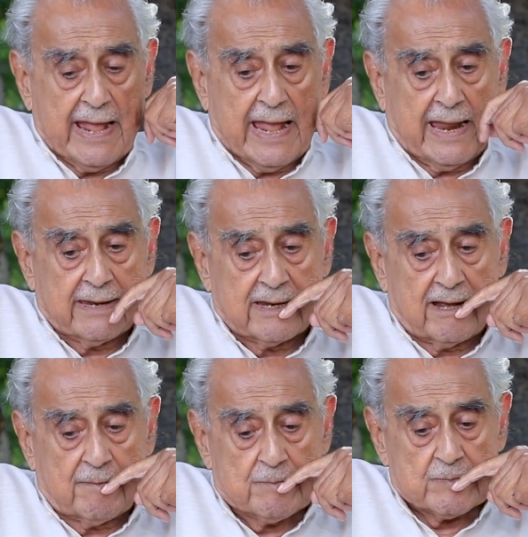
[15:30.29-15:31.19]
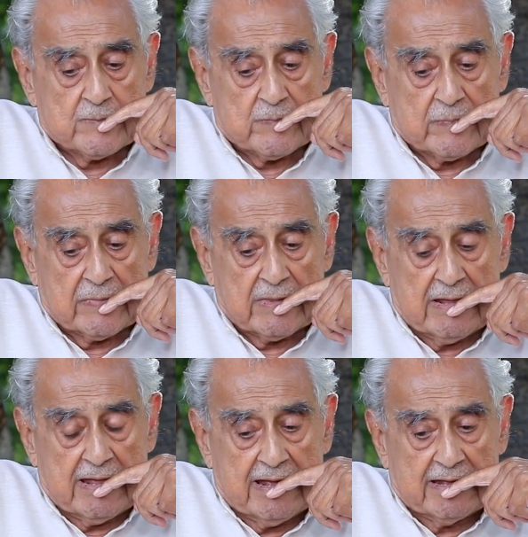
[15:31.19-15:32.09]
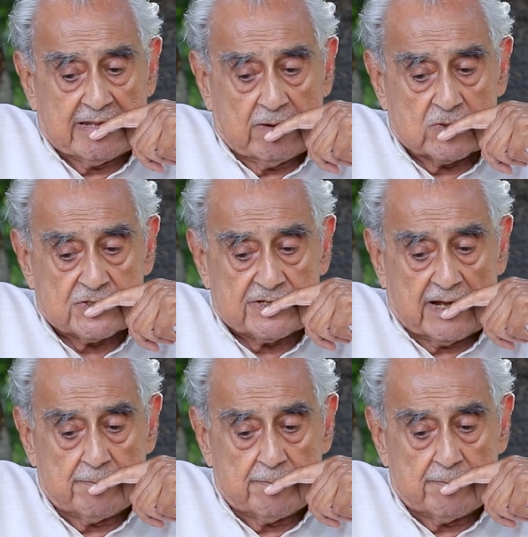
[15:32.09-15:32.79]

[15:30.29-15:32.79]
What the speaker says: and there was